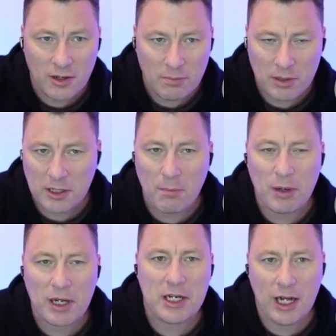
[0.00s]
be
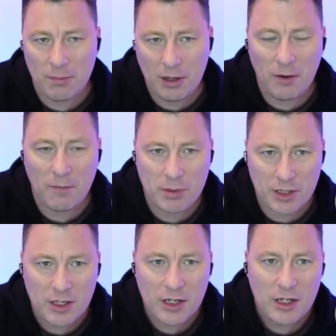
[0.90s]
complained at about.
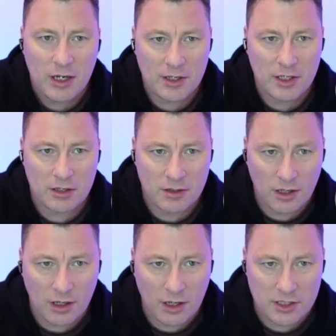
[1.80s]
But I think
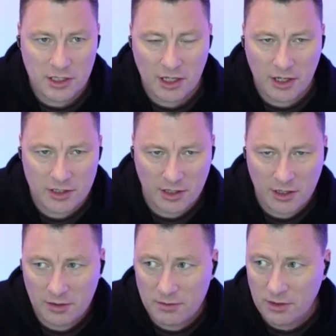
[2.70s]
I see it as
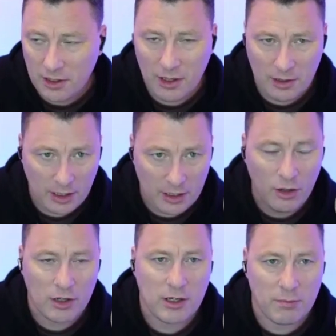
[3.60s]
in a
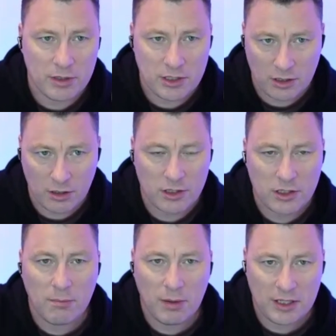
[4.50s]
lot of companies, and a lot of the
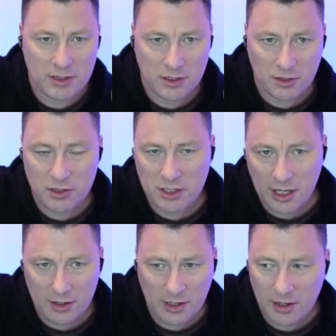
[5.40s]
complaints I do see
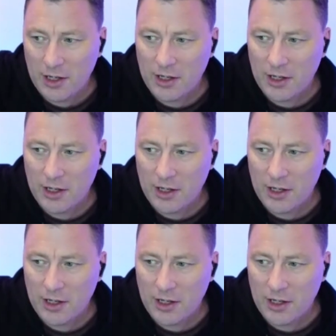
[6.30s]
out there,